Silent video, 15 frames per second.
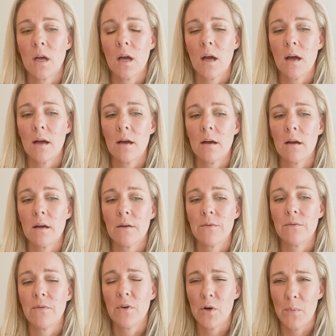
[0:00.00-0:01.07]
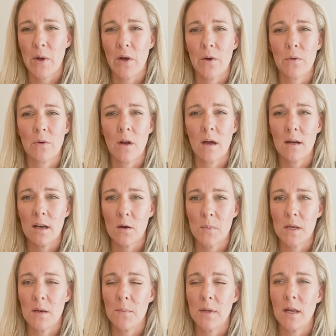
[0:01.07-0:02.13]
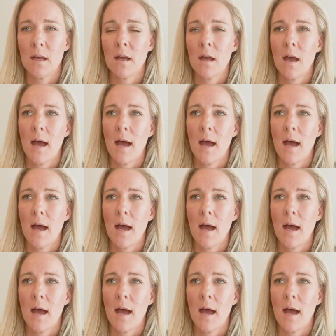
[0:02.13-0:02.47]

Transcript: Verbo, not Airbnb,